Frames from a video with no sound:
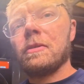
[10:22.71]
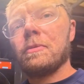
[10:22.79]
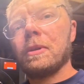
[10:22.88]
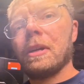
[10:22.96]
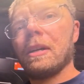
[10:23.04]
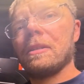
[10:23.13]

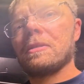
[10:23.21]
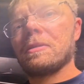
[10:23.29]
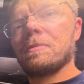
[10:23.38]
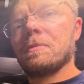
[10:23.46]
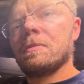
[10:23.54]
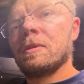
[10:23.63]
we had
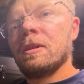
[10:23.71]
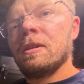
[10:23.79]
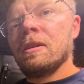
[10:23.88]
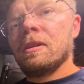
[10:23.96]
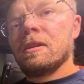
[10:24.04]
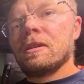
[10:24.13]
some
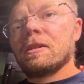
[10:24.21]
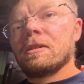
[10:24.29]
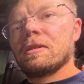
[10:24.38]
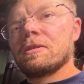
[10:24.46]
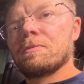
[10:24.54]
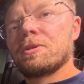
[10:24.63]

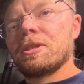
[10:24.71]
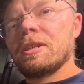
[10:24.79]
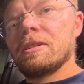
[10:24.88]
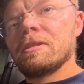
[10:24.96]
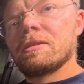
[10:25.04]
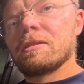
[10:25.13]

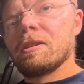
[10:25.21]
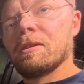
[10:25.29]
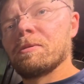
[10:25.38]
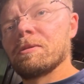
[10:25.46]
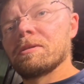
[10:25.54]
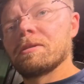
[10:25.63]
cheese
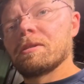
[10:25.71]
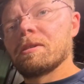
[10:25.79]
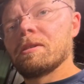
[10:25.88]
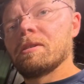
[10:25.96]
that was